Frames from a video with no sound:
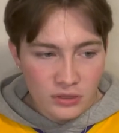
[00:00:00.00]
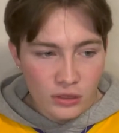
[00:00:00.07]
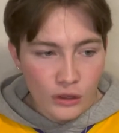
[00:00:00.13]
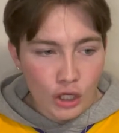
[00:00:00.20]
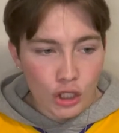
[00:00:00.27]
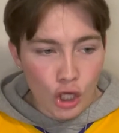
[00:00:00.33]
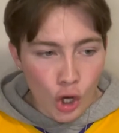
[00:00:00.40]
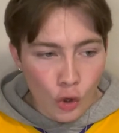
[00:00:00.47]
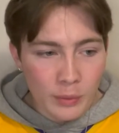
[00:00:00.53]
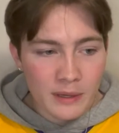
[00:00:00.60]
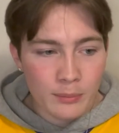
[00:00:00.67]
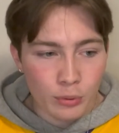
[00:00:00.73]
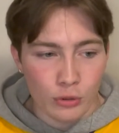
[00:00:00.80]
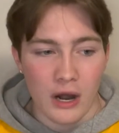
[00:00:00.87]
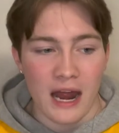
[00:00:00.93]
Kobe
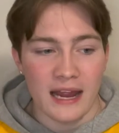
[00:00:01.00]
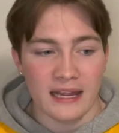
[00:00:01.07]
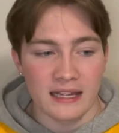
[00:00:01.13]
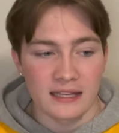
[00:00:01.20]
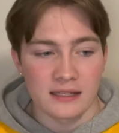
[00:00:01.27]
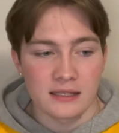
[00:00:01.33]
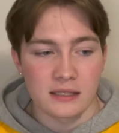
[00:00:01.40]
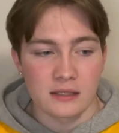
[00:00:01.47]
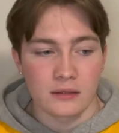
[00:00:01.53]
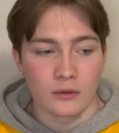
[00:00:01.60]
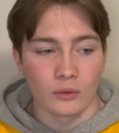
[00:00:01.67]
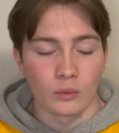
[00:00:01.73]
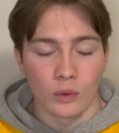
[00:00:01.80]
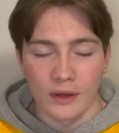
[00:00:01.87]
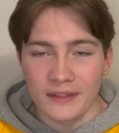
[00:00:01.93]
Bryant
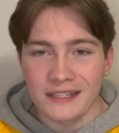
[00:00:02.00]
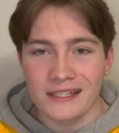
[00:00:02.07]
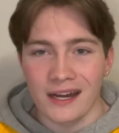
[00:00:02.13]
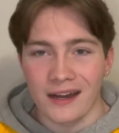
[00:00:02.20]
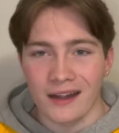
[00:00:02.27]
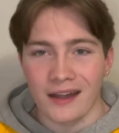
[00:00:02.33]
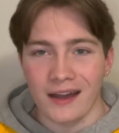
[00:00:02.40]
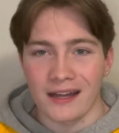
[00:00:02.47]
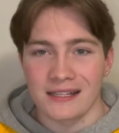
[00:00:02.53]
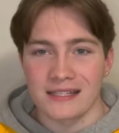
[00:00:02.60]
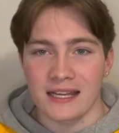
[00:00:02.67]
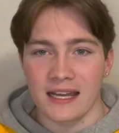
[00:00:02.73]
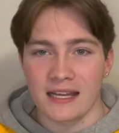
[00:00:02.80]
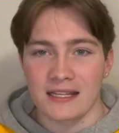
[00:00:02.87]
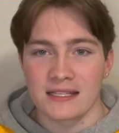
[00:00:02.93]
won the dunk
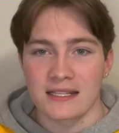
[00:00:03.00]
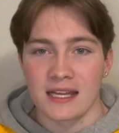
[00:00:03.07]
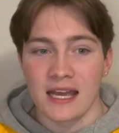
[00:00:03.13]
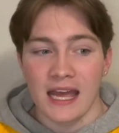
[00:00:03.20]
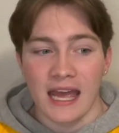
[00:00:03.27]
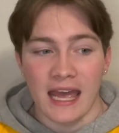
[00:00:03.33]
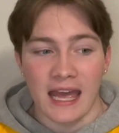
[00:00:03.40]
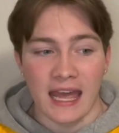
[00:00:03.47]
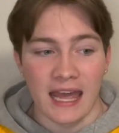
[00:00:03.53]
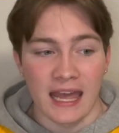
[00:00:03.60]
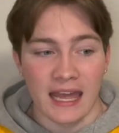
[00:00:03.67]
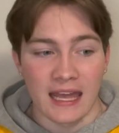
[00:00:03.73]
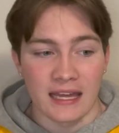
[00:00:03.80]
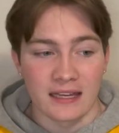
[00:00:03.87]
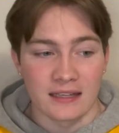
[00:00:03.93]
contest,
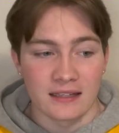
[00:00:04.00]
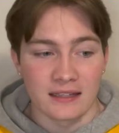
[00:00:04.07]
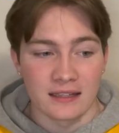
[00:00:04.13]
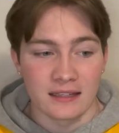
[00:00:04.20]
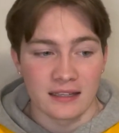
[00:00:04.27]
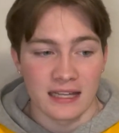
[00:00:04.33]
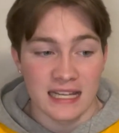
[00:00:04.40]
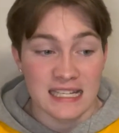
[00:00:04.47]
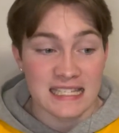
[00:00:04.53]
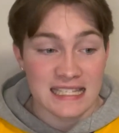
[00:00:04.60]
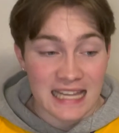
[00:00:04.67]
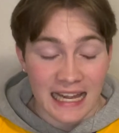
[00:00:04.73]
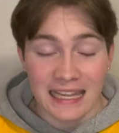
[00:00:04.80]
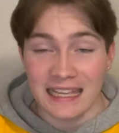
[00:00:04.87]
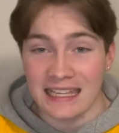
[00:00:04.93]
and his
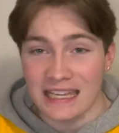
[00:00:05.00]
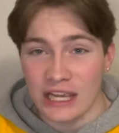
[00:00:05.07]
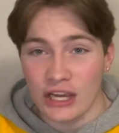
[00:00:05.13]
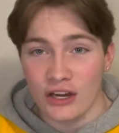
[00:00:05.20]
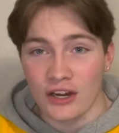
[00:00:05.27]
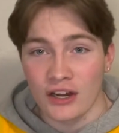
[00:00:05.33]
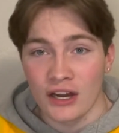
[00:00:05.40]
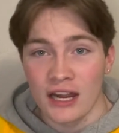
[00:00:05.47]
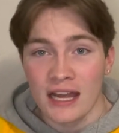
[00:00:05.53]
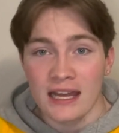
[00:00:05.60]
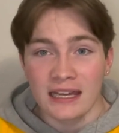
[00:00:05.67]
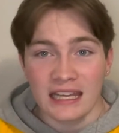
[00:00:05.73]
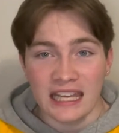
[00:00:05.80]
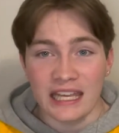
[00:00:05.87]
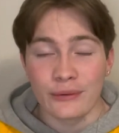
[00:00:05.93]
second year,
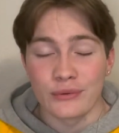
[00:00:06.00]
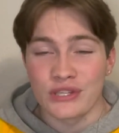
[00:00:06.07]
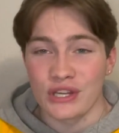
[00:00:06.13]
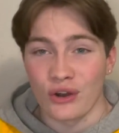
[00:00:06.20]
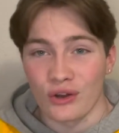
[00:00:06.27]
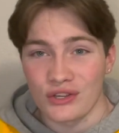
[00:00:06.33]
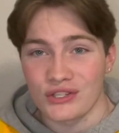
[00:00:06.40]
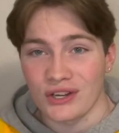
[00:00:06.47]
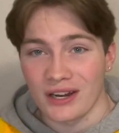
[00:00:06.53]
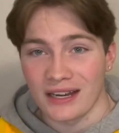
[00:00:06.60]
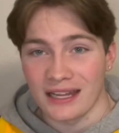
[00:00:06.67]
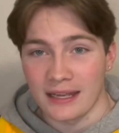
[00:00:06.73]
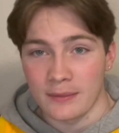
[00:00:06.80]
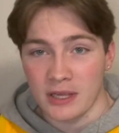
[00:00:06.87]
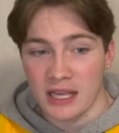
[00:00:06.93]
he was an All-Star in
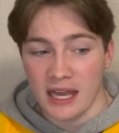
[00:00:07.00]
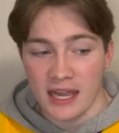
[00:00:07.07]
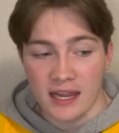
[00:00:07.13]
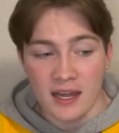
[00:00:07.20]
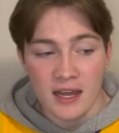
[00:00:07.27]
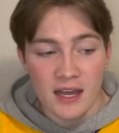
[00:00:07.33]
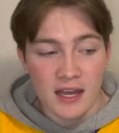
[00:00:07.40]
the NBA.